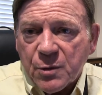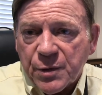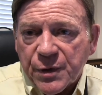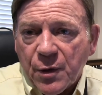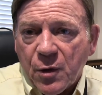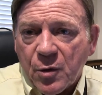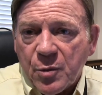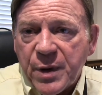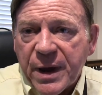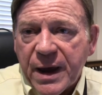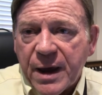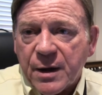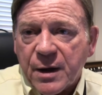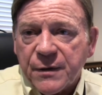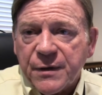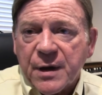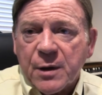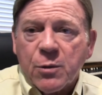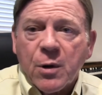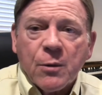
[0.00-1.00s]
with the whole band, I
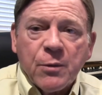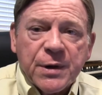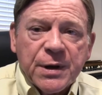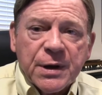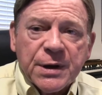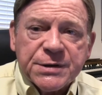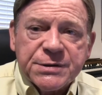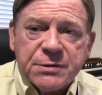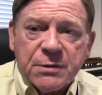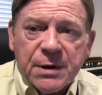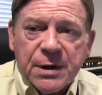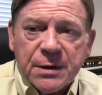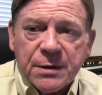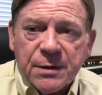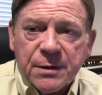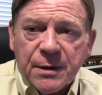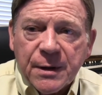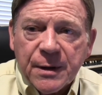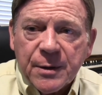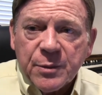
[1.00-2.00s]
think, where we illustrate
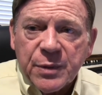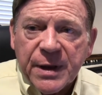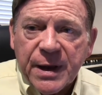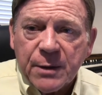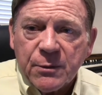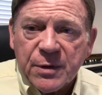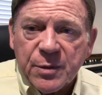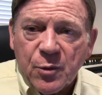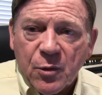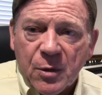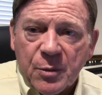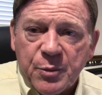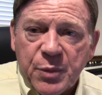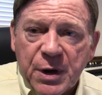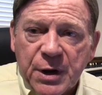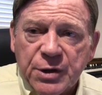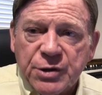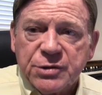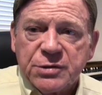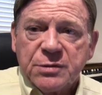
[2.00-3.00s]
playing with more
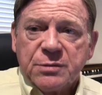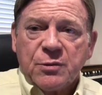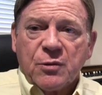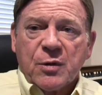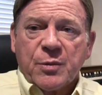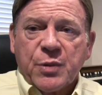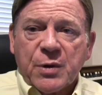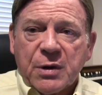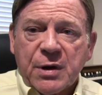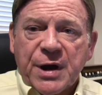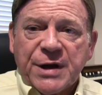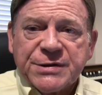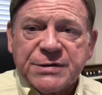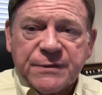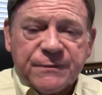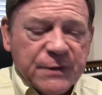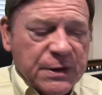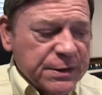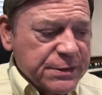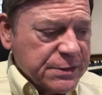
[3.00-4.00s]
punch, more
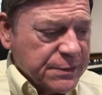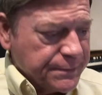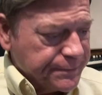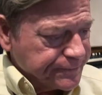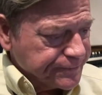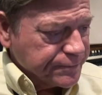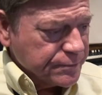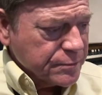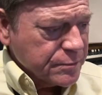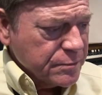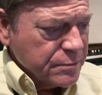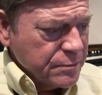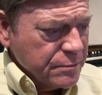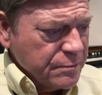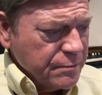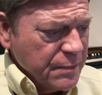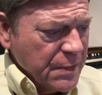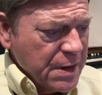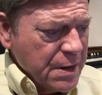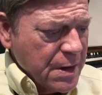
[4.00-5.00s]
percussiveness.
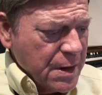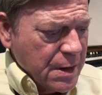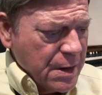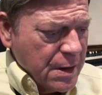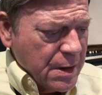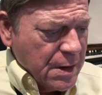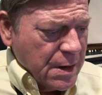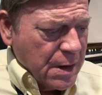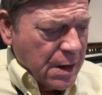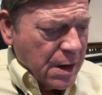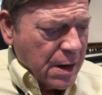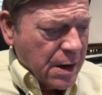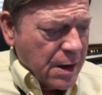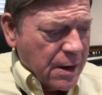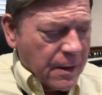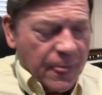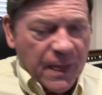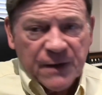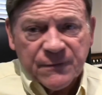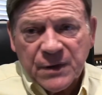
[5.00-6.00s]

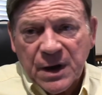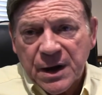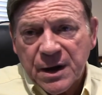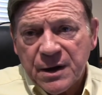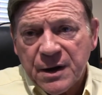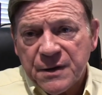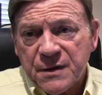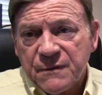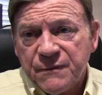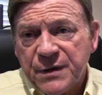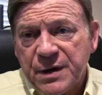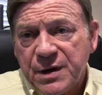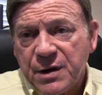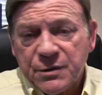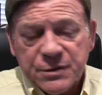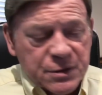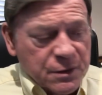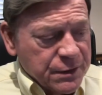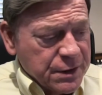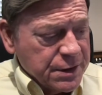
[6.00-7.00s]
I've got another video,
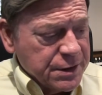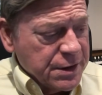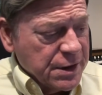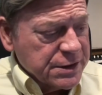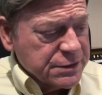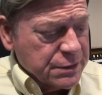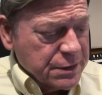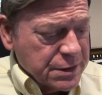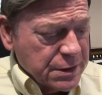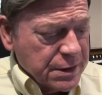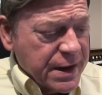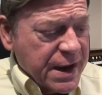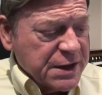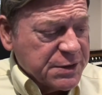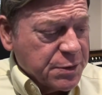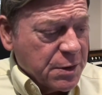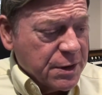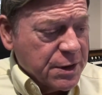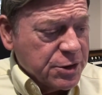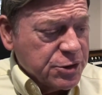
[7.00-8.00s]
too, that deals with the last
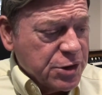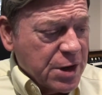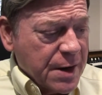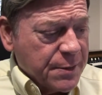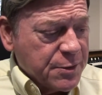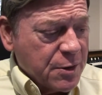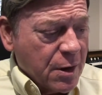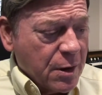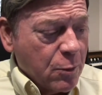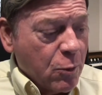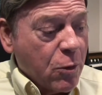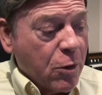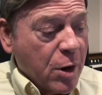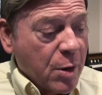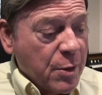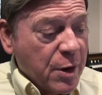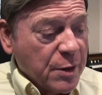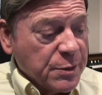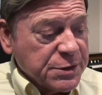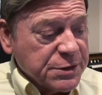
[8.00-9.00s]
part of this chapter on
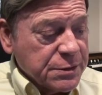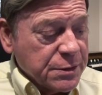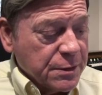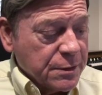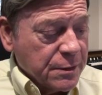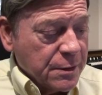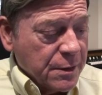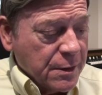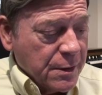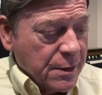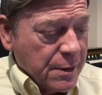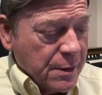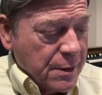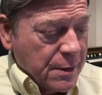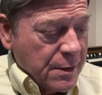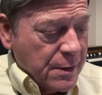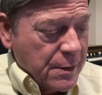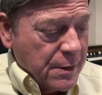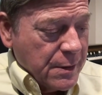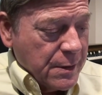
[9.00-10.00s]
warm-ups.
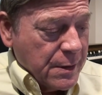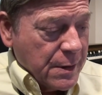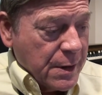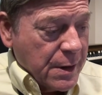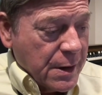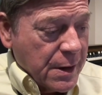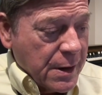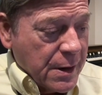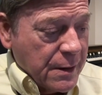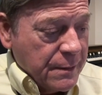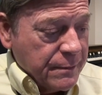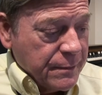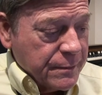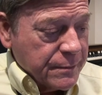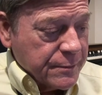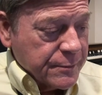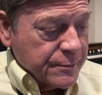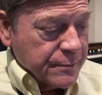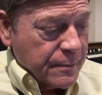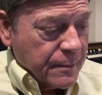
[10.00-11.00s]
I
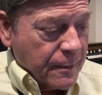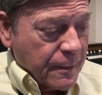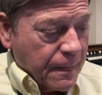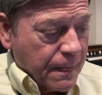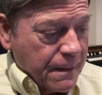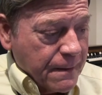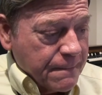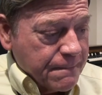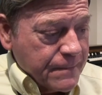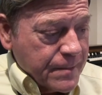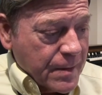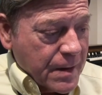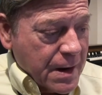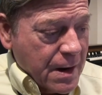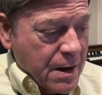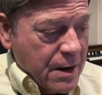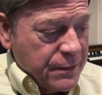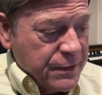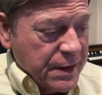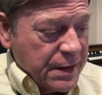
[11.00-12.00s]

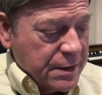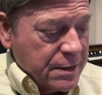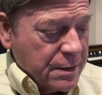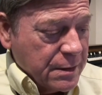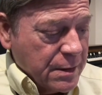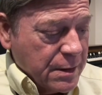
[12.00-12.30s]
think